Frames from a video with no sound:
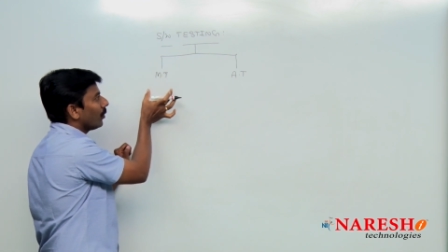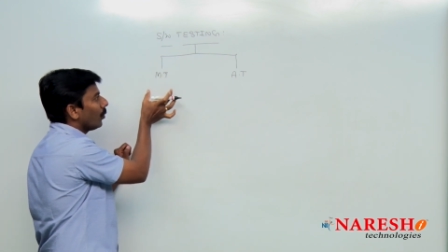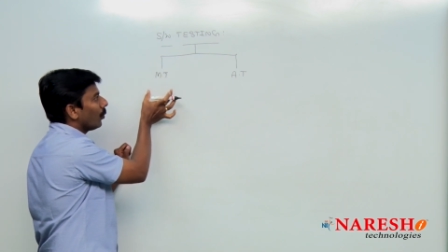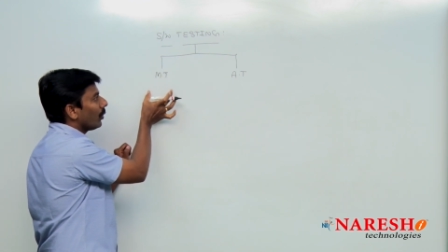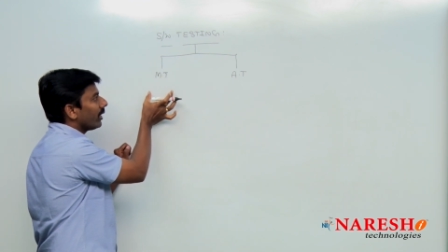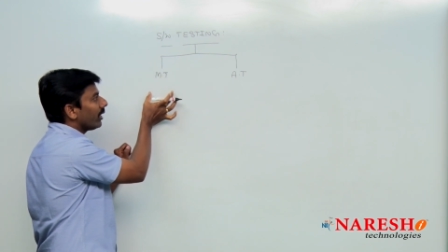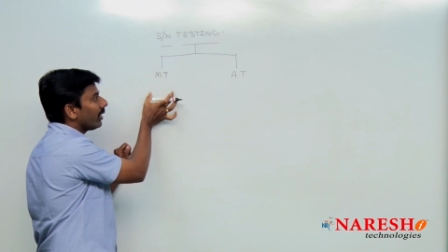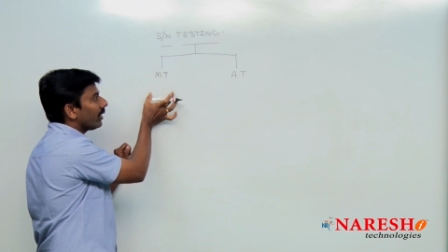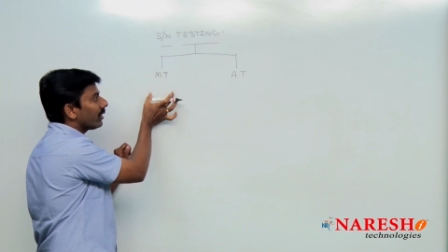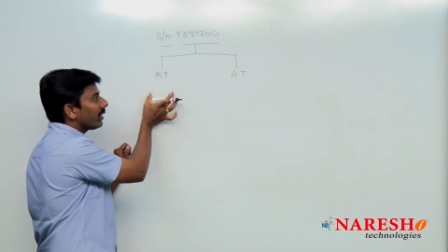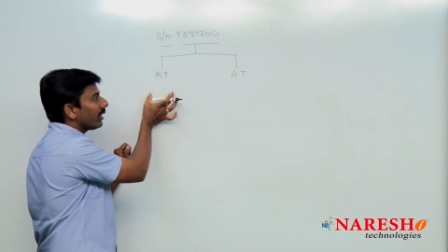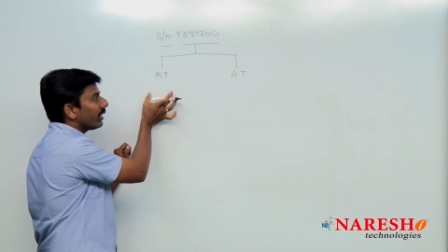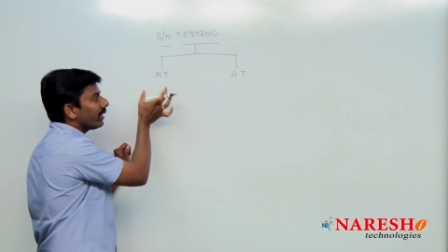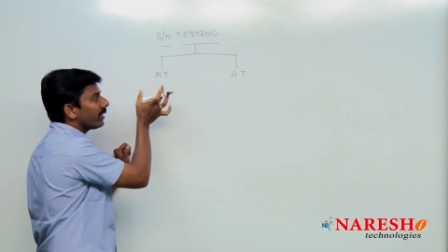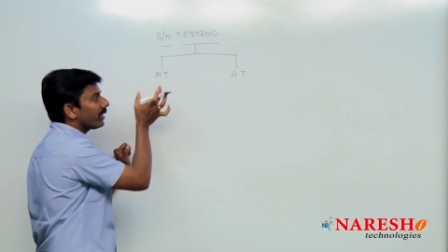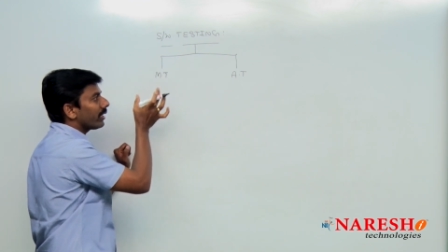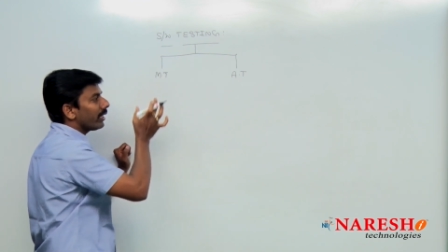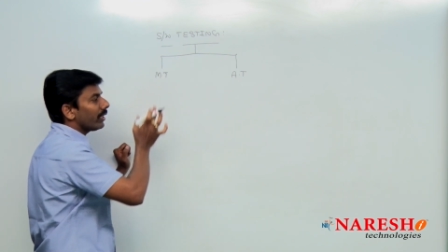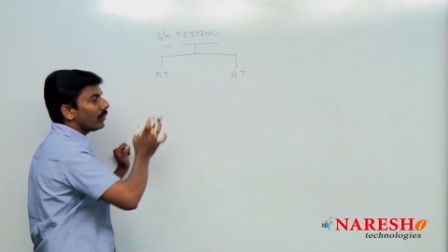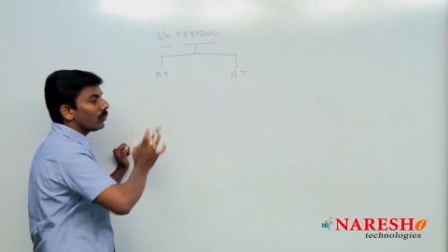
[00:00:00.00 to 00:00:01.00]
we are
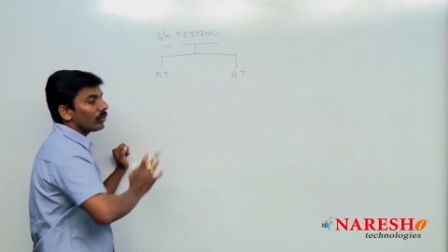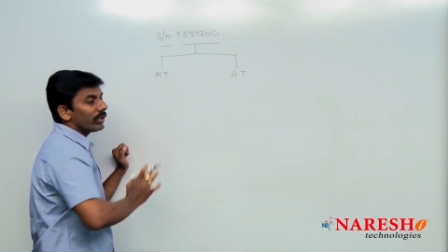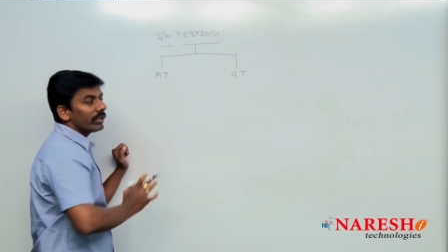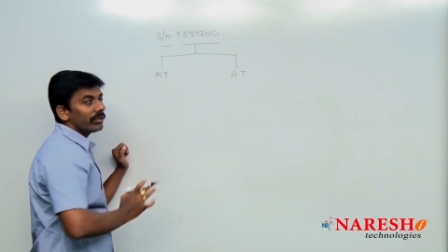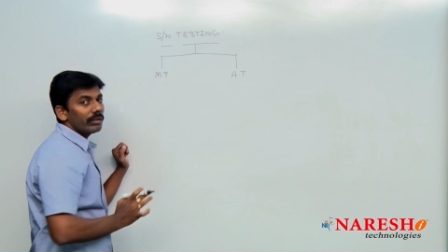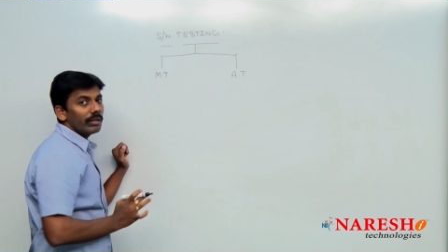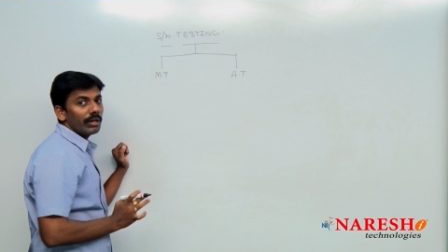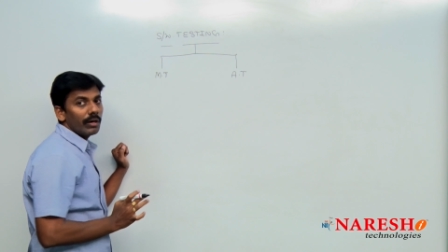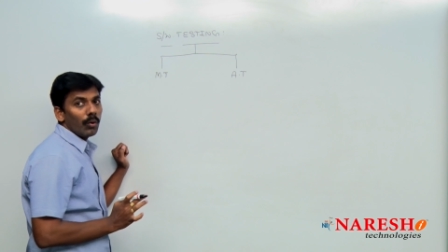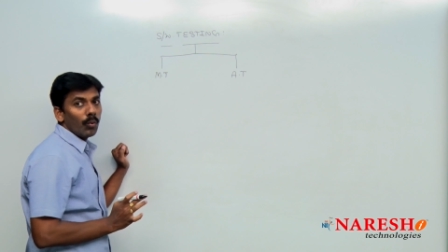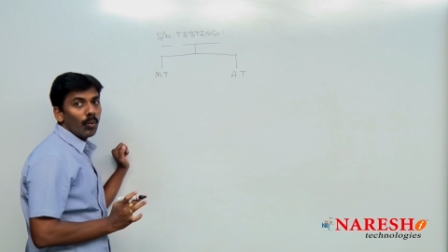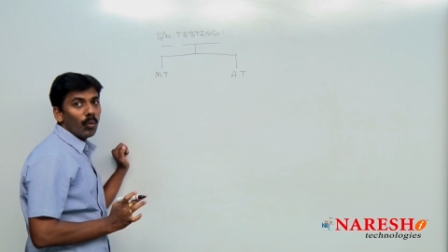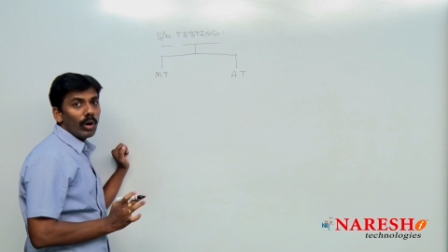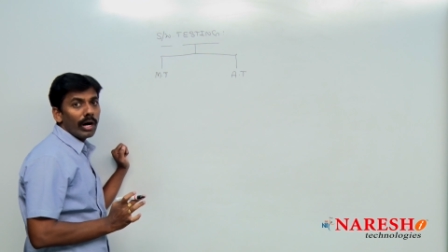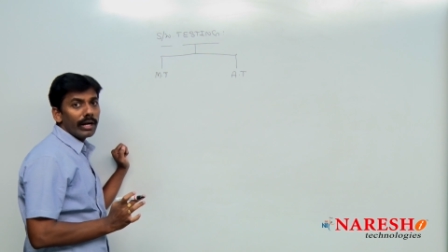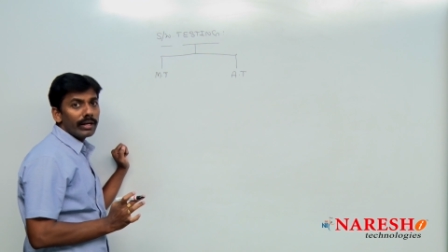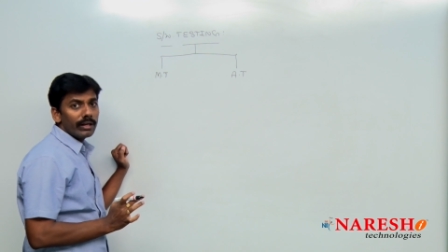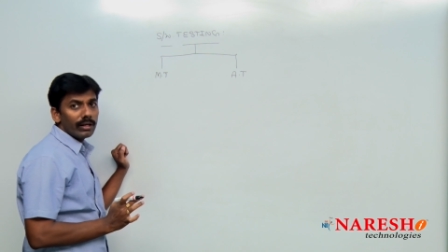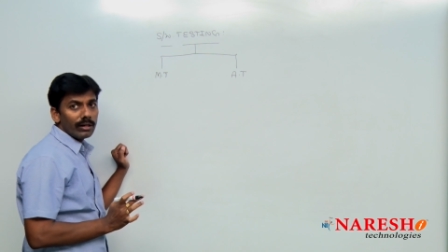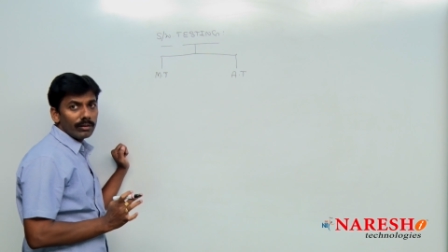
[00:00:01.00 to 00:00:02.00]
taking with
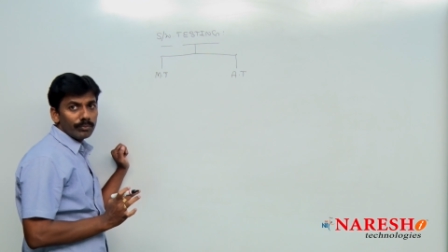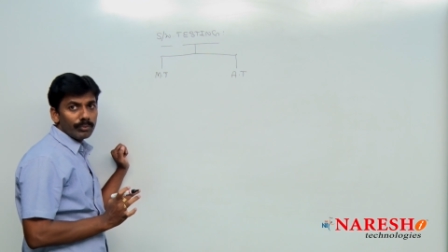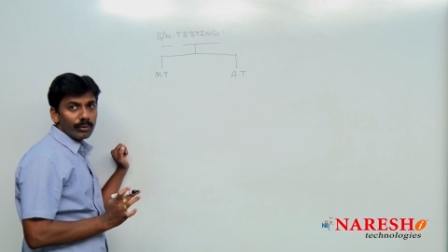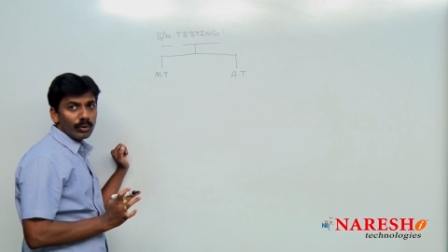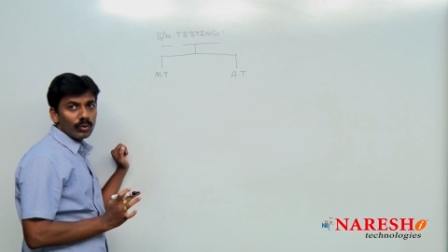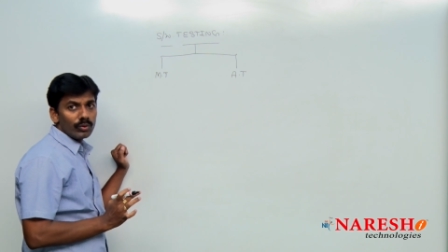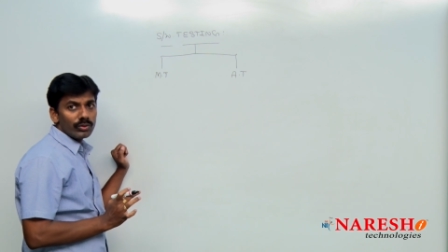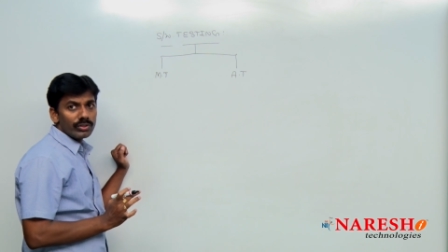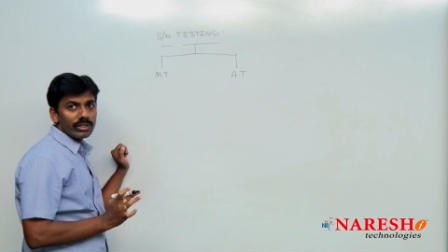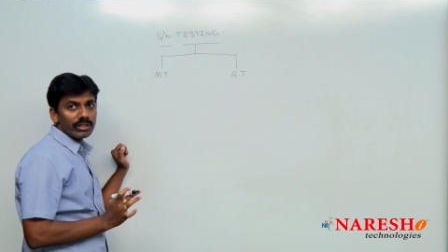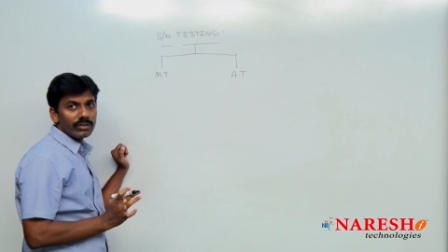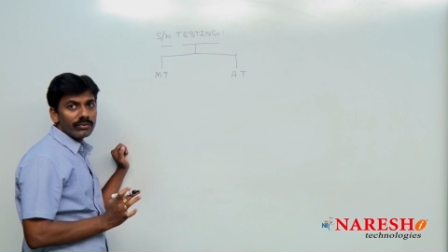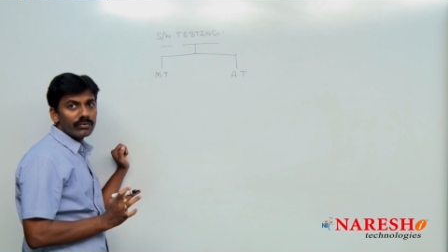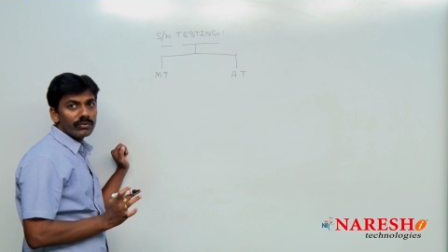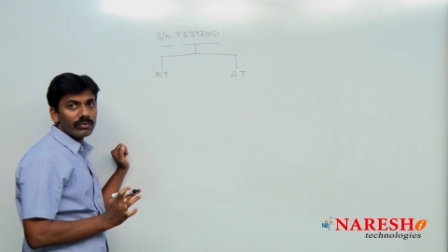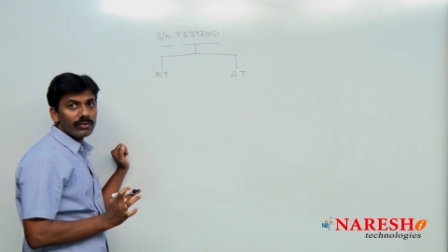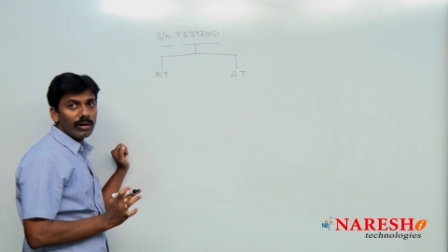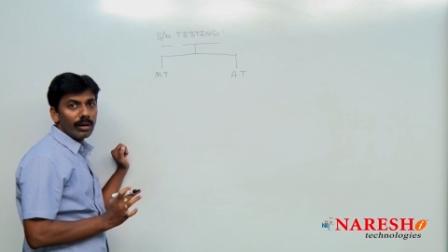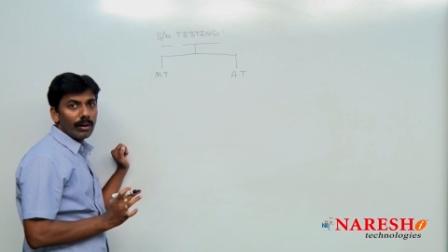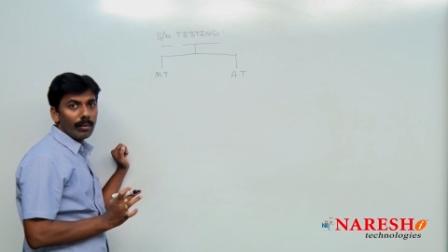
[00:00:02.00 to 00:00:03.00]
one approach
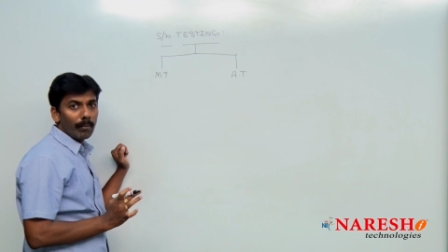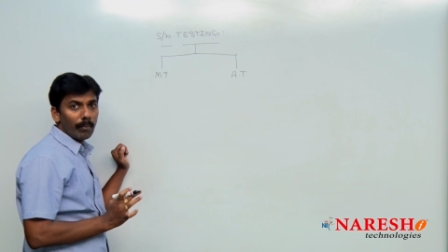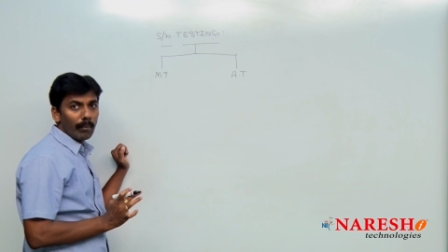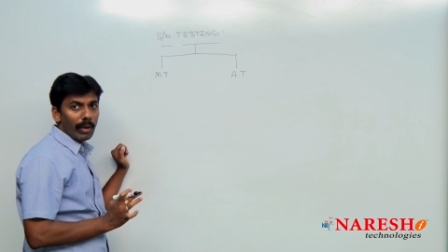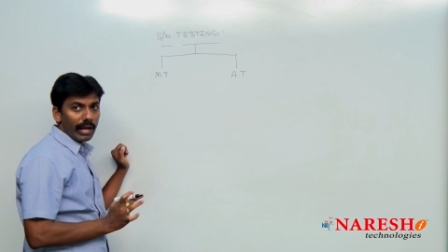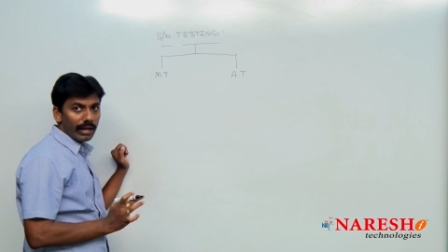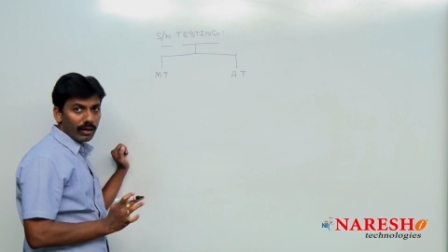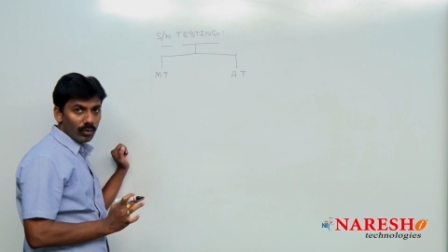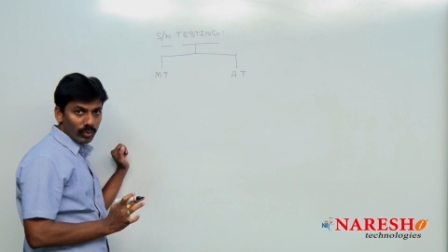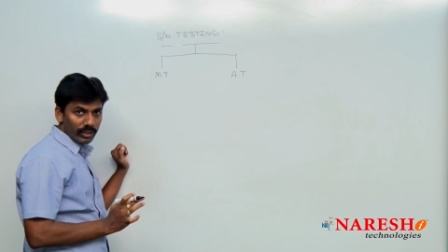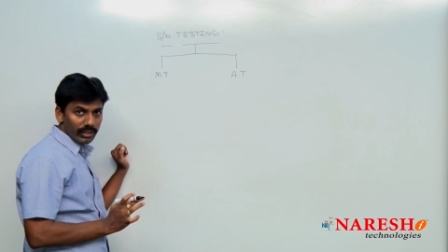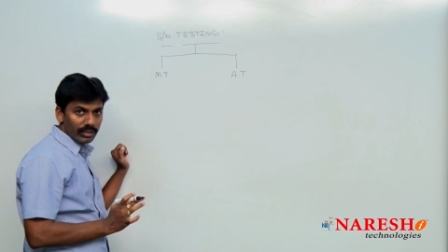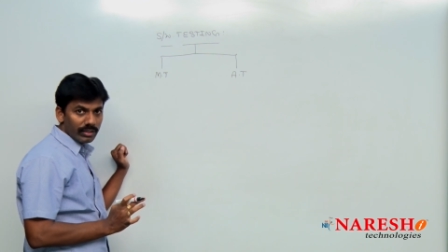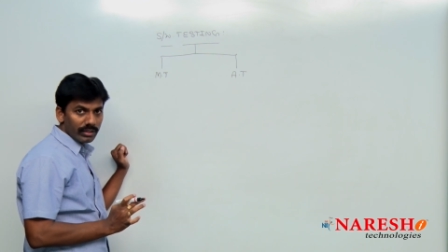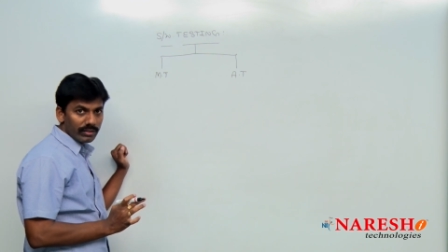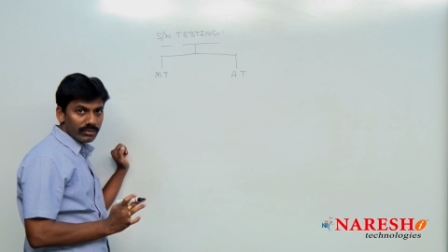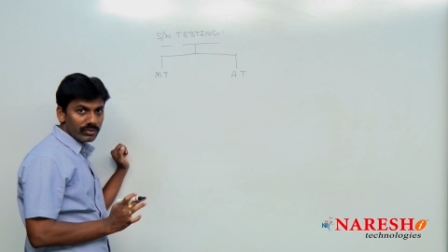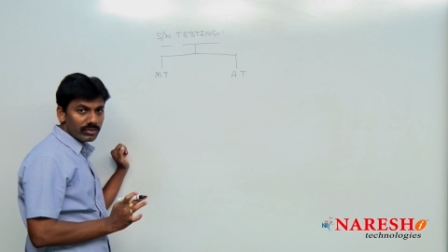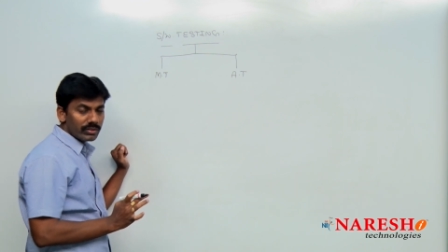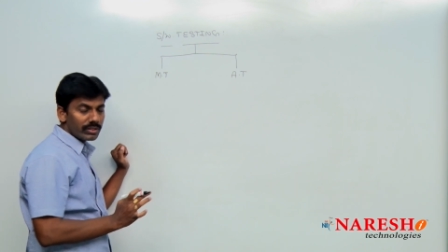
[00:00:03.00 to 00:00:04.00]
is manual
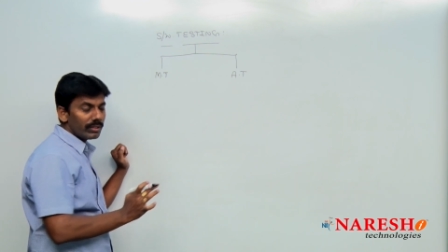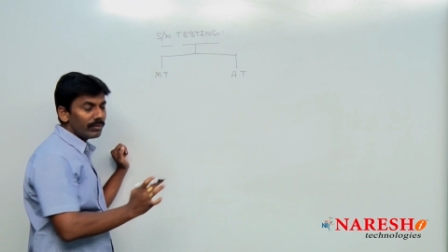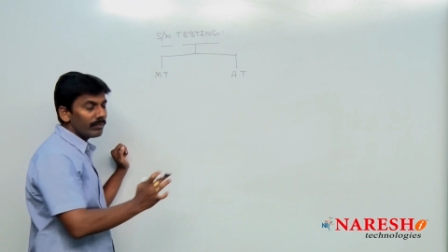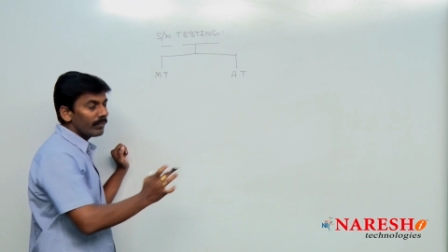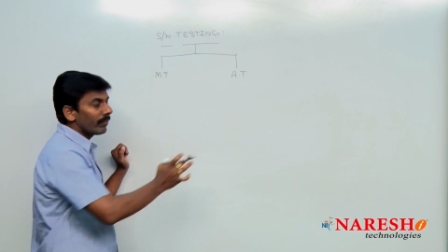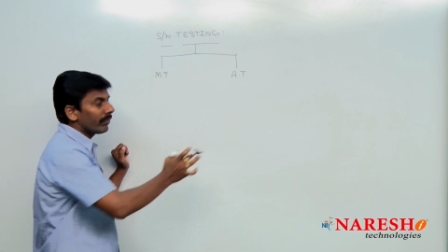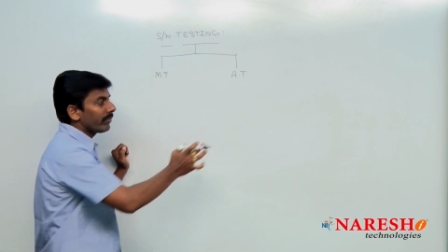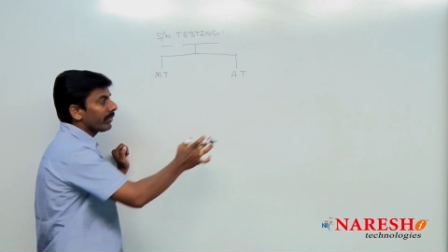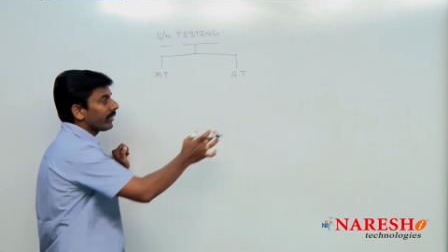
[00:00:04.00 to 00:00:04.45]
testing,